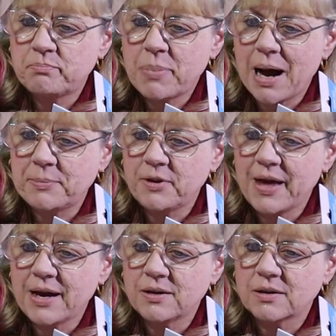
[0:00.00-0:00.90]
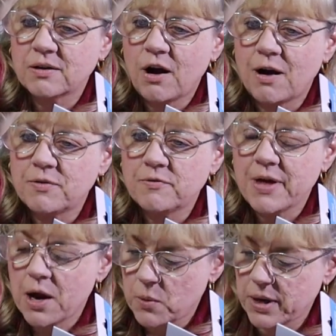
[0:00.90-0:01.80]
popped that off of
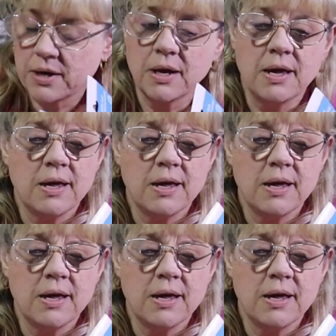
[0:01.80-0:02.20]
that one.